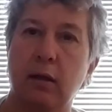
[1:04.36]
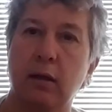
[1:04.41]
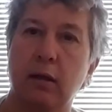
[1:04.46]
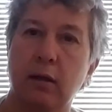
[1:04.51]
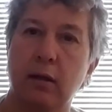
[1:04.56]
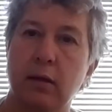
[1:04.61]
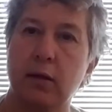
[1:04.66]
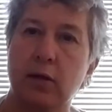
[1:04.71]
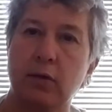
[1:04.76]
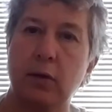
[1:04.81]

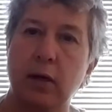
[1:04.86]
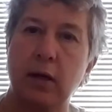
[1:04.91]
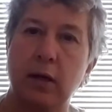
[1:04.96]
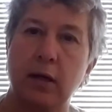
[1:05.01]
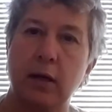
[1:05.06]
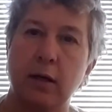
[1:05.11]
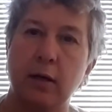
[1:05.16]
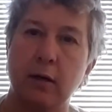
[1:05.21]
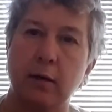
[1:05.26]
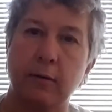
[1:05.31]
this right
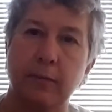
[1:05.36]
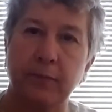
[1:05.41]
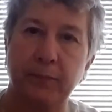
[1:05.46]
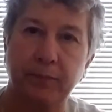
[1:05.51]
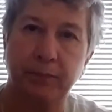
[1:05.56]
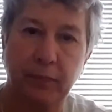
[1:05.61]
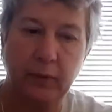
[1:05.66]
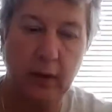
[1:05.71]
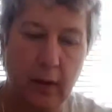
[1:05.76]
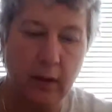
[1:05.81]
here.
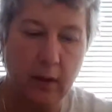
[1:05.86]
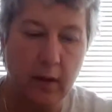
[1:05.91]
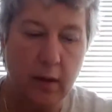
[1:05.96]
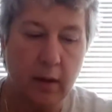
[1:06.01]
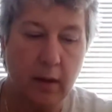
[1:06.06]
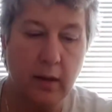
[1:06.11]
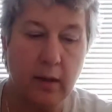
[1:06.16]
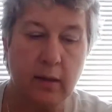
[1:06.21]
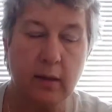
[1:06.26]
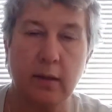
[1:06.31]

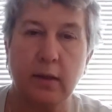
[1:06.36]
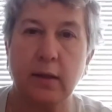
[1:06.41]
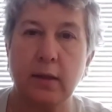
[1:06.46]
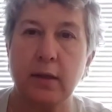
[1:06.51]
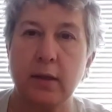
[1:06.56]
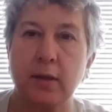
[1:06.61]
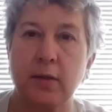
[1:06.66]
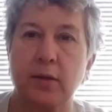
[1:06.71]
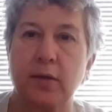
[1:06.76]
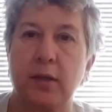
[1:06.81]
This
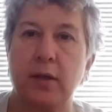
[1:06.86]
is